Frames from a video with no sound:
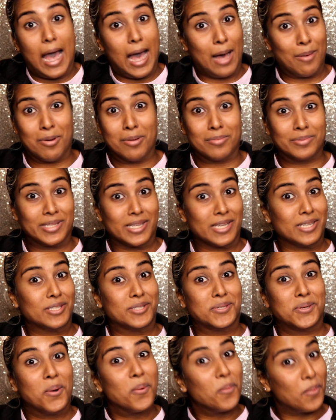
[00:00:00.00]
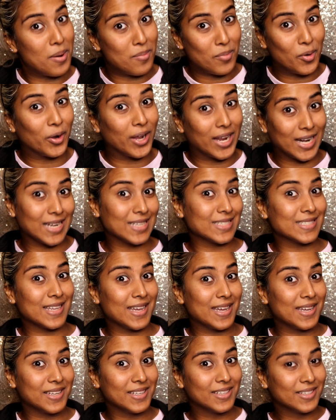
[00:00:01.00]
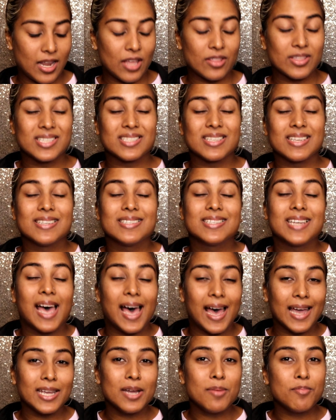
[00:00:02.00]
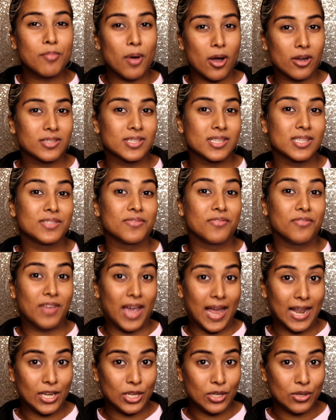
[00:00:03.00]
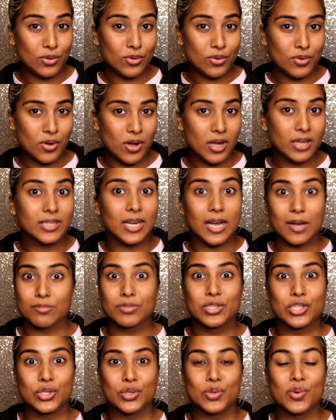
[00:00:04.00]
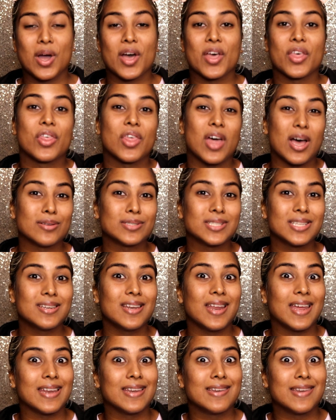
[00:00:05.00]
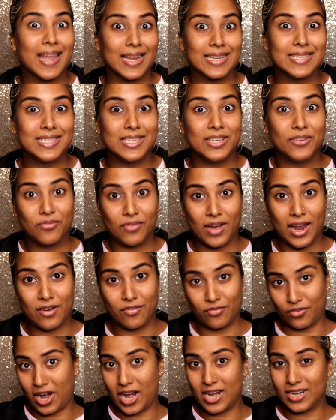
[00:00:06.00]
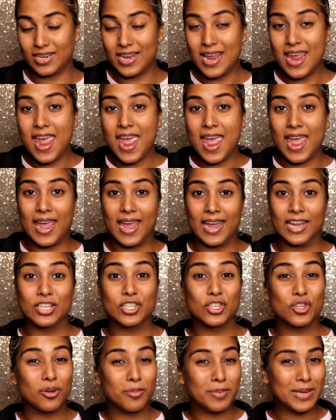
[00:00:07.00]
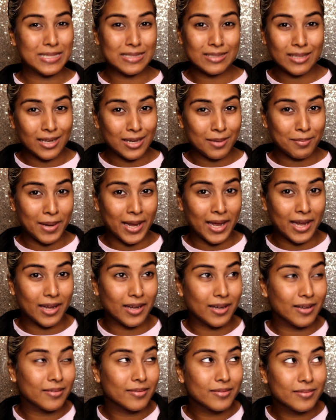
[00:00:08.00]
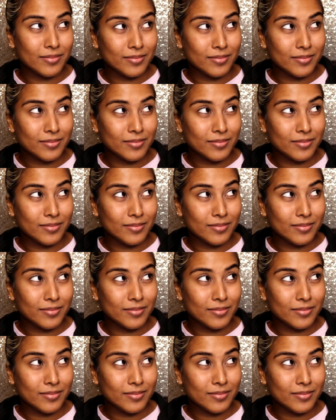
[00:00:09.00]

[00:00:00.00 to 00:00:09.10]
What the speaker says: I'm obsessed. What more can I say? Now this entire box's value comes to 1,095 Rand, and you're basically paying